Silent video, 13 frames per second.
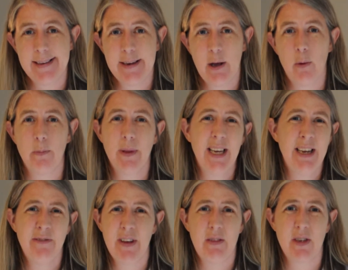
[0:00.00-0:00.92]
Now,
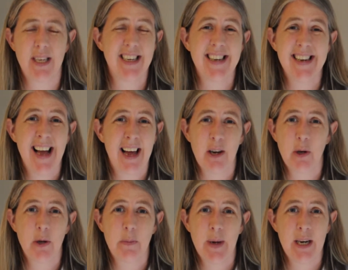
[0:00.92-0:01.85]
playing favorites is not a
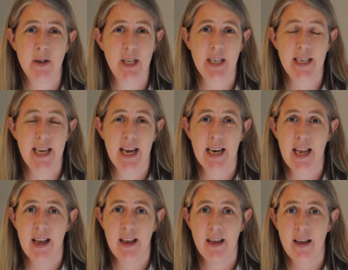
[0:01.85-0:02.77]
good parenting
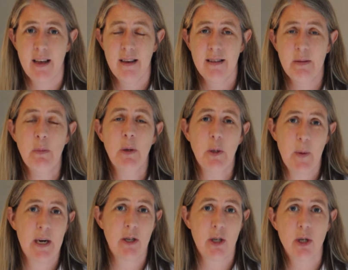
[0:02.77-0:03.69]
technique. And most
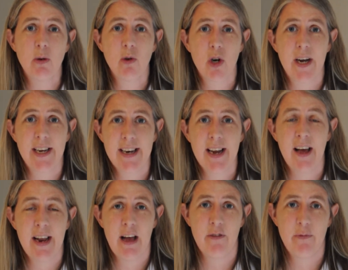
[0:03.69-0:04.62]
parents do try to
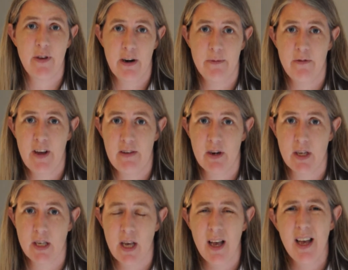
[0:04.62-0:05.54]
not have
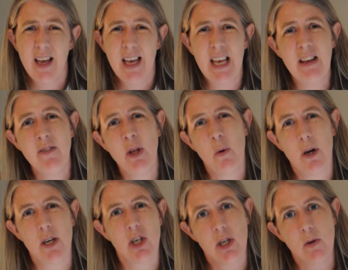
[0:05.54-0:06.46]
favorites, even though
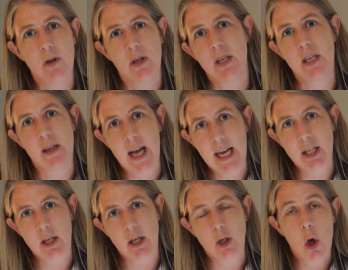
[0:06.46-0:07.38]
our children still
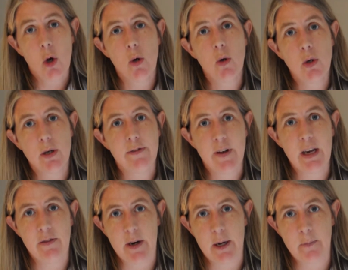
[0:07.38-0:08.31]
ask us, who's your
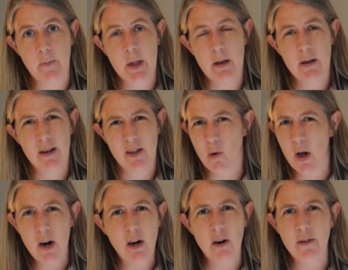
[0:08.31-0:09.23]
favorite? It's
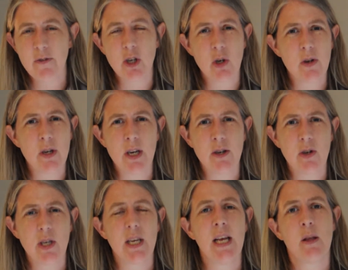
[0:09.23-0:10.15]
quite hard for children to
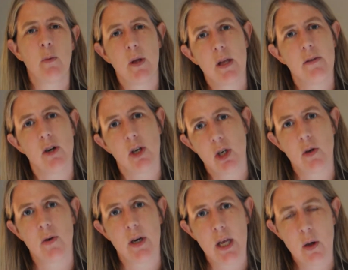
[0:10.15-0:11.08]
understand that we love our
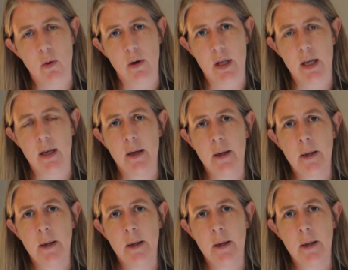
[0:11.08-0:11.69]
children equally.